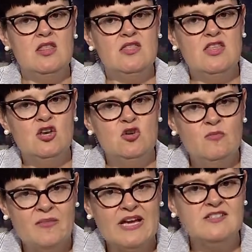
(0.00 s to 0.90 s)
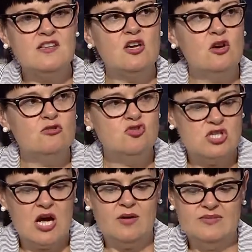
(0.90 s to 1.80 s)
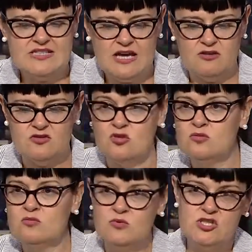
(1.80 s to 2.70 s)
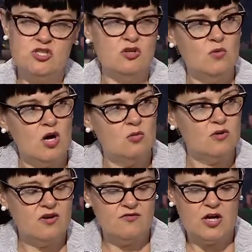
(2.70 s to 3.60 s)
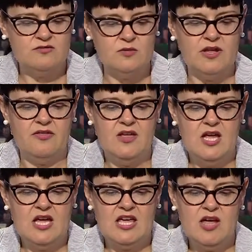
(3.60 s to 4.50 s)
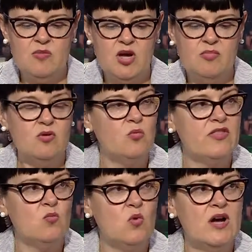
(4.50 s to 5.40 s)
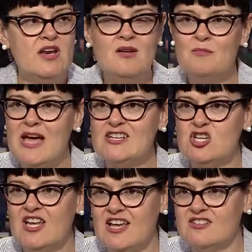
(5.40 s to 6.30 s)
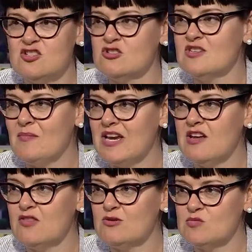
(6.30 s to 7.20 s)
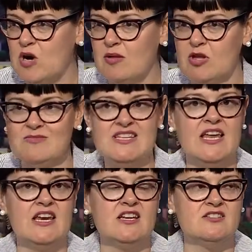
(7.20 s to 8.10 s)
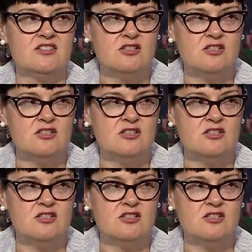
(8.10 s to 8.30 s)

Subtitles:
The New Mexico Jobs Council, which you all were involved with, came up with one magic answer to many of those problems, and it is